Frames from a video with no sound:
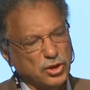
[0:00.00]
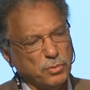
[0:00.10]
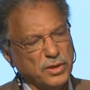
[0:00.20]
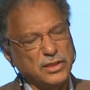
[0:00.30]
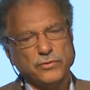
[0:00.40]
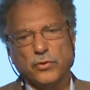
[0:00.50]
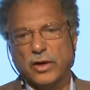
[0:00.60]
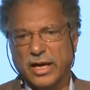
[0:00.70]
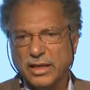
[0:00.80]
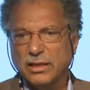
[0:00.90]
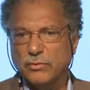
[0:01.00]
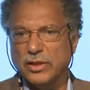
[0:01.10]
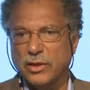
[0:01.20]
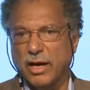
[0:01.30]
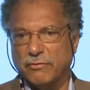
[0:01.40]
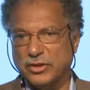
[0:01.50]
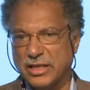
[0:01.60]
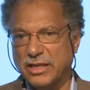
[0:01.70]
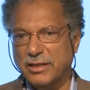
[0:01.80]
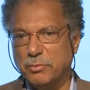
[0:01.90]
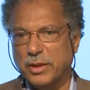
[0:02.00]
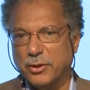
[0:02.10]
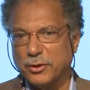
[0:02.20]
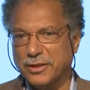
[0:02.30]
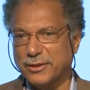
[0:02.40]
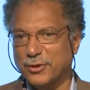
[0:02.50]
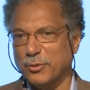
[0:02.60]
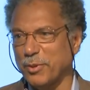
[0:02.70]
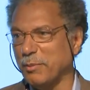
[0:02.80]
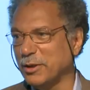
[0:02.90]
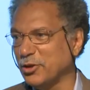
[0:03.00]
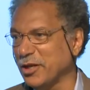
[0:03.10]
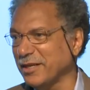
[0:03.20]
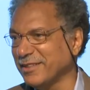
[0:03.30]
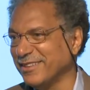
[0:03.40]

please forget it when you have seen it because it's not published yet.